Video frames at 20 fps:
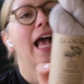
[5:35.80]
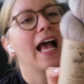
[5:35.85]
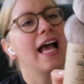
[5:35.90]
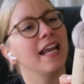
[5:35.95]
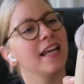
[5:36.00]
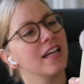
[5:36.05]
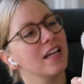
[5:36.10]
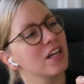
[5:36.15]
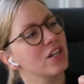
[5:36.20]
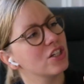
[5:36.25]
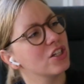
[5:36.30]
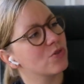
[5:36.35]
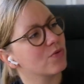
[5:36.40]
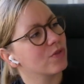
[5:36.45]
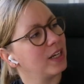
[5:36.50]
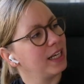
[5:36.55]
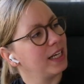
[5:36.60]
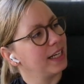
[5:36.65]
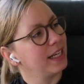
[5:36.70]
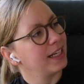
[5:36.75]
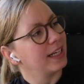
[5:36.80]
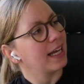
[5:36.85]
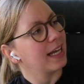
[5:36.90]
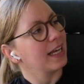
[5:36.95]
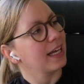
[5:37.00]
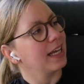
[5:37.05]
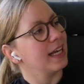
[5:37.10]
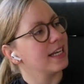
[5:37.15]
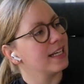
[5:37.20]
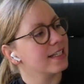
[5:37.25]
and it is really
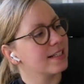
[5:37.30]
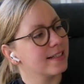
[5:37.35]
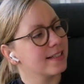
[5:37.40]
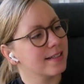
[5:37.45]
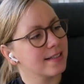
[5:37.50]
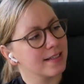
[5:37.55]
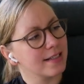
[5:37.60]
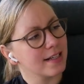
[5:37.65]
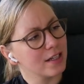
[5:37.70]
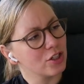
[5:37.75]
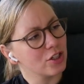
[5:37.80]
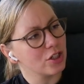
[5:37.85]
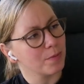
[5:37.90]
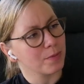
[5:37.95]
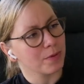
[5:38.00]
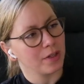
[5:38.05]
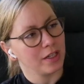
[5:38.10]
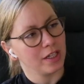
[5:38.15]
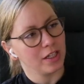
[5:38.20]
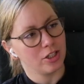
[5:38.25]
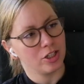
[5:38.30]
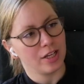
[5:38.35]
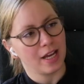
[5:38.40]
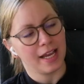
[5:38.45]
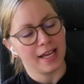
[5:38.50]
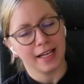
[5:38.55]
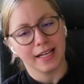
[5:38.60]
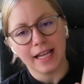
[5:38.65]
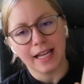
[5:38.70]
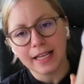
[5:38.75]
like, it is such a pretty
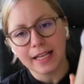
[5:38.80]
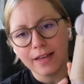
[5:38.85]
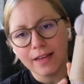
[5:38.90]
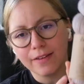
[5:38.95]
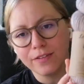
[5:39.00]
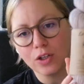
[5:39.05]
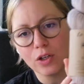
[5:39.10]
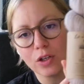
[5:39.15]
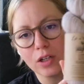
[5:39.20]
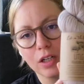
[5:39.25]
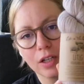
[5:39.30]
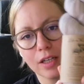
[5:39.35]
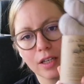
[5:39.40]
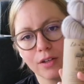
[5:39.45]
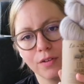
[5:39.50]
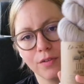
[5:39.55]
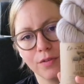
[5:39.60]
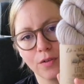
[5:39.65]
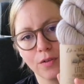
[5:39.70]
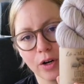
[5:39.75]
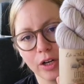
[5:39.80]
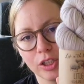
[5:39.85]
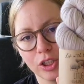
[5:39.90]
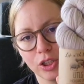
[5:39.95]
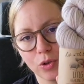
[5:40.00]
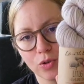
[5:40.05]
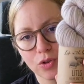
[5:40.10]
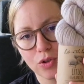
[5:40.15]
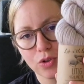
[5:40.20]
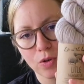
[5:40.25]
shade. Like if you're looking for a
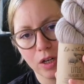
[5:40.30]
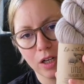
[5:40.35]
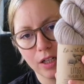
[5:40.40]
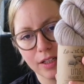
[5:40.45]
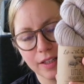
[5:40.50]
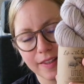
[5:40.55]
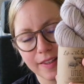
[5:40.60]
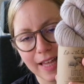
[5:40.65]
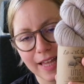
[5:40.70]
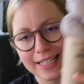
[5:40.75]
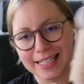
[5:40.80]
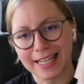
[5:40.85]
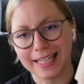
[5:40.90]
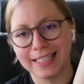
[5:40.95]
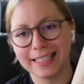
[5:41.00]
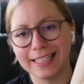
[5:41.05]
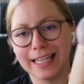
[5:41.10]
neutral that's a